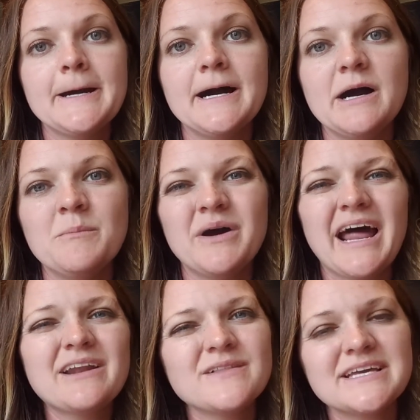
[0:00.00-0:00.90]
But
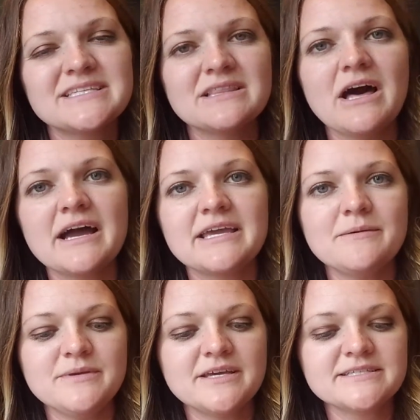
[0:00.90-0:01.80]
I don't like to lock
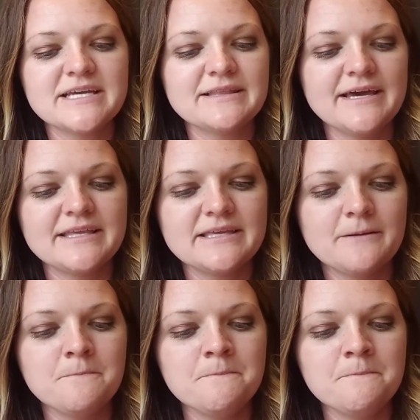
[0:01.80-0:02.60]
it because I like